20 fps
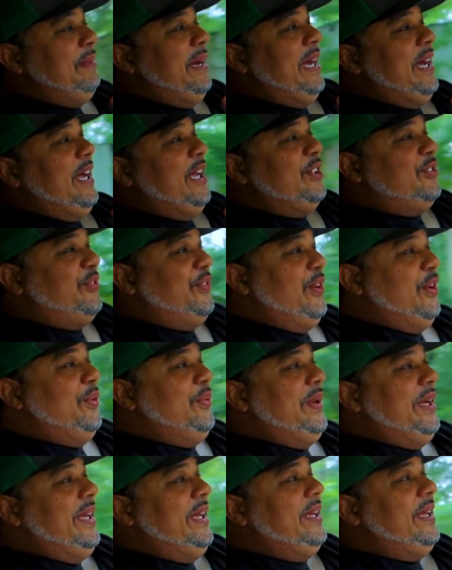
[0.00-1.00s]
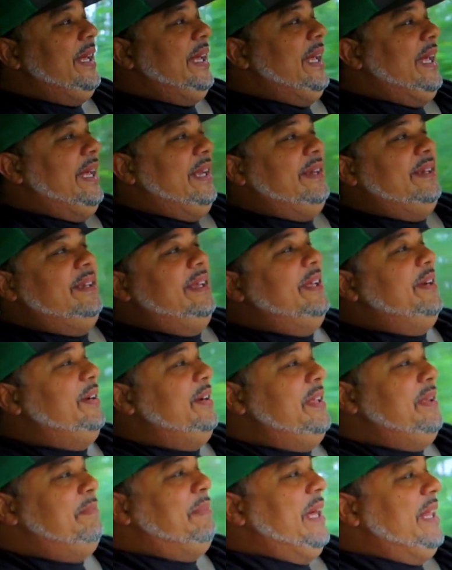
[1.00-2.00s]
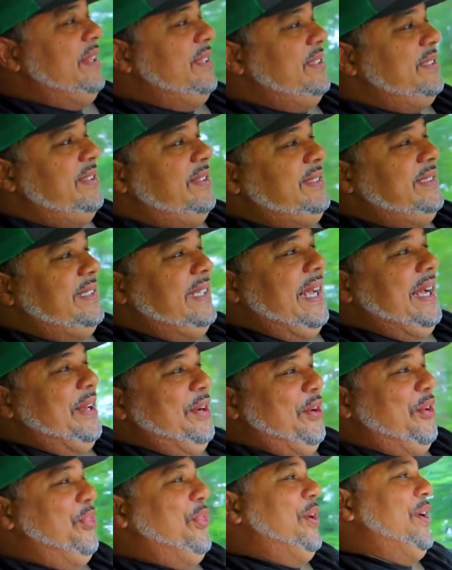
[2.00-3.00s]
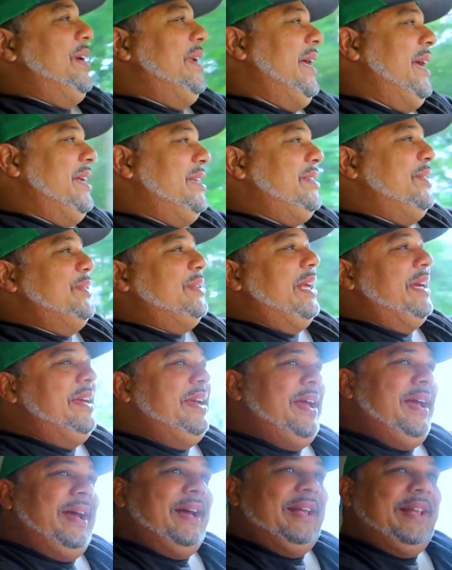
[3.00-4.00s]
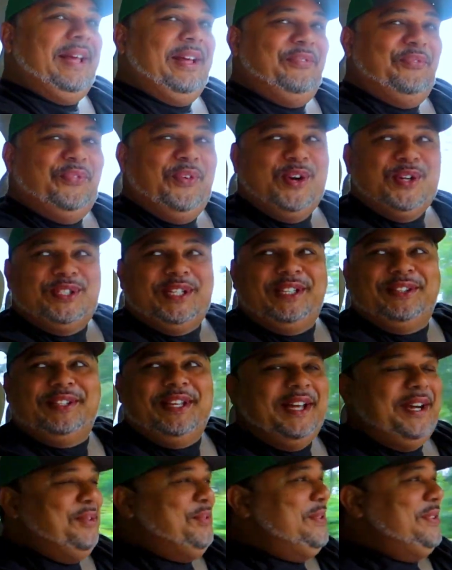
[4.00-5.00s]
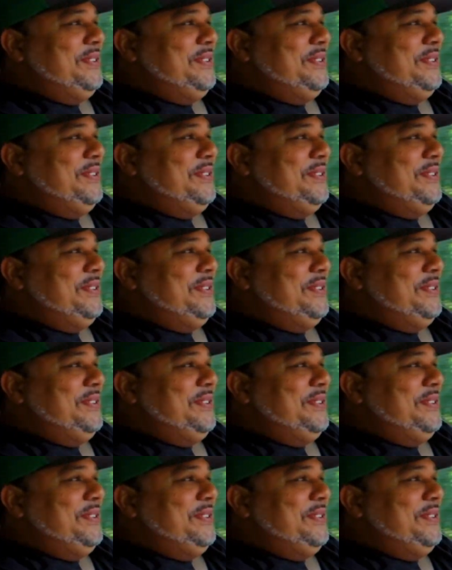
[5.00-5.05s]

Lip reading: in my house for a week, and literally by the second or third day, she was like, yeah, at first I thought